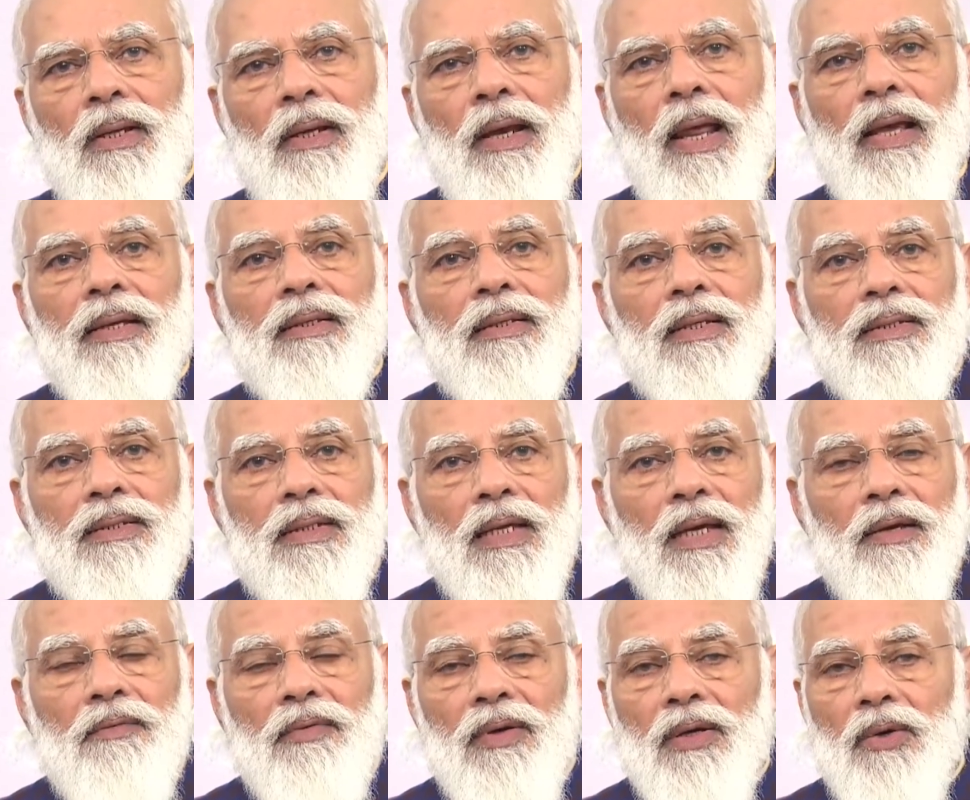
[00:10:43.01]
Like the
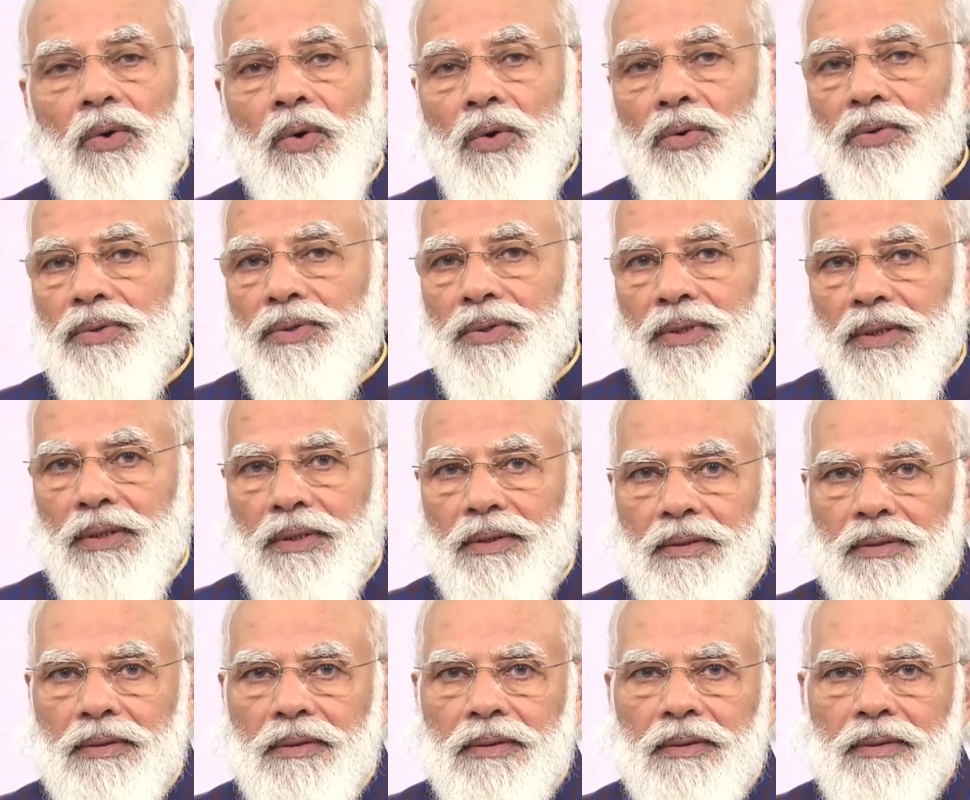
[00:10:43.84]
seven
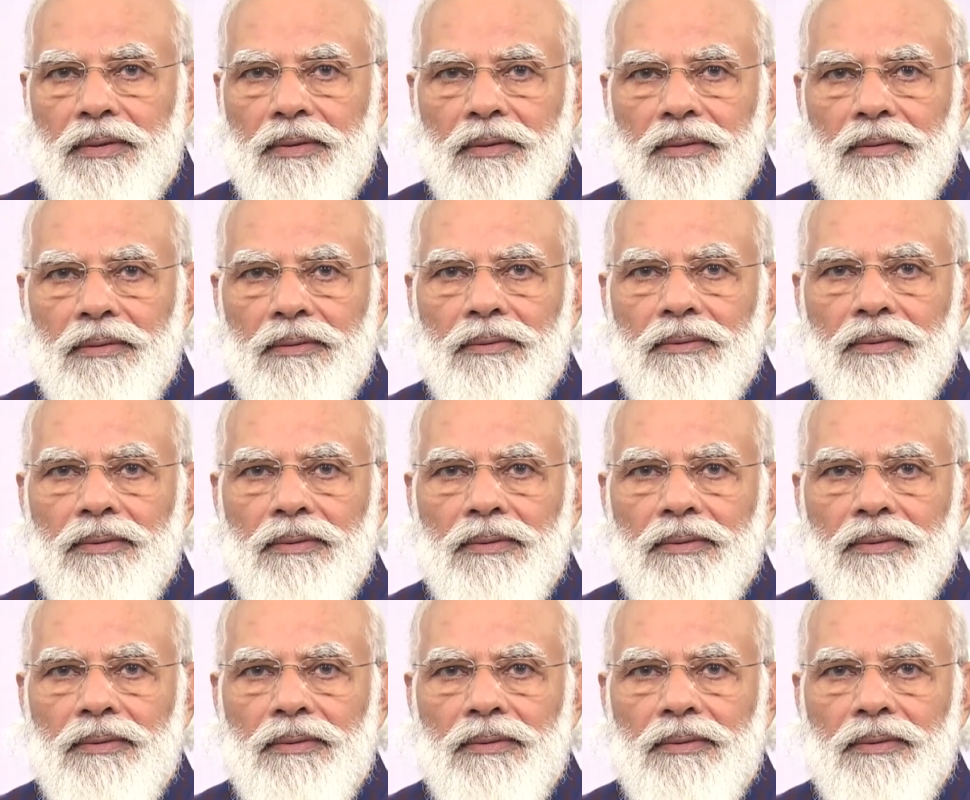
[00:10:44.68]
horses